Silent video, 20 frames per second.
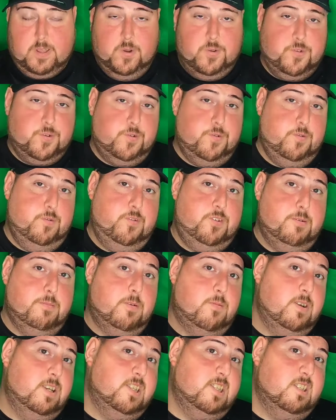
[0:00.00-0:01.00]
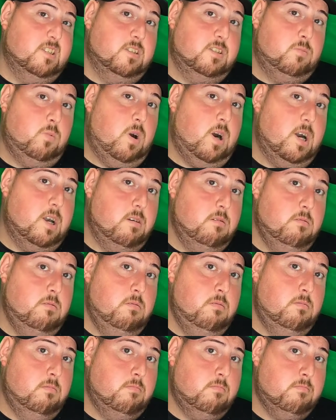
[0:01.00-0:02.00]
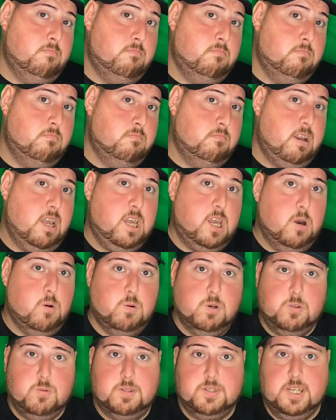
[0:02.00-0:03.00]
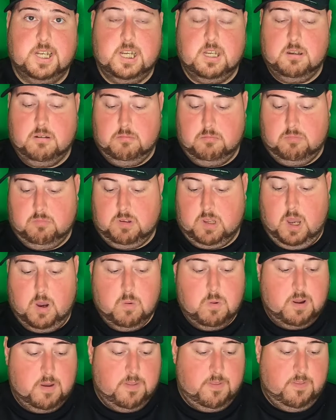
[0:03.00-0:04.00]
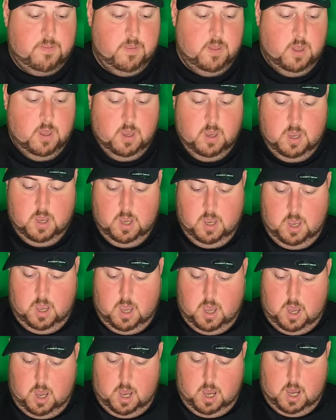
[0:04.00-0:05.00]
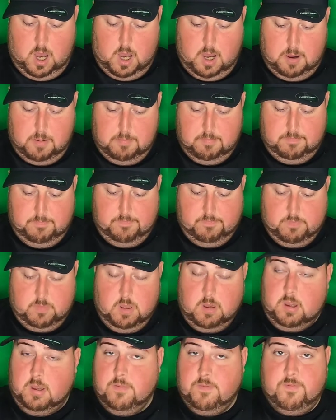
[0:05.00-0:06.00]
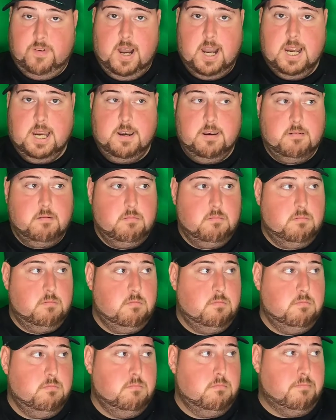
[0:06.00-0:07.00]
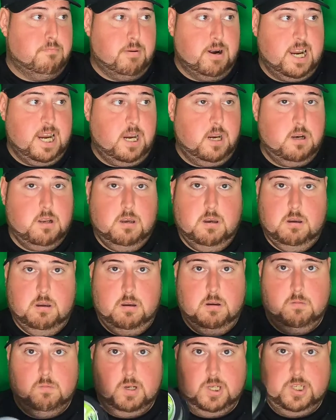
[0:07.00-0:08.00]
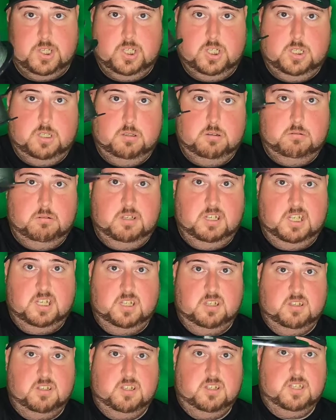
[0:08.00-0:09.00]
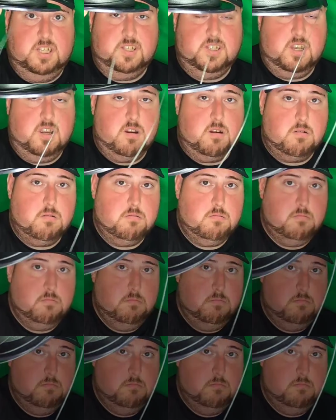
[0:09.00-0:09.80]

those are some of the reasons why they go with what they go with. You can find Braid, which is this here.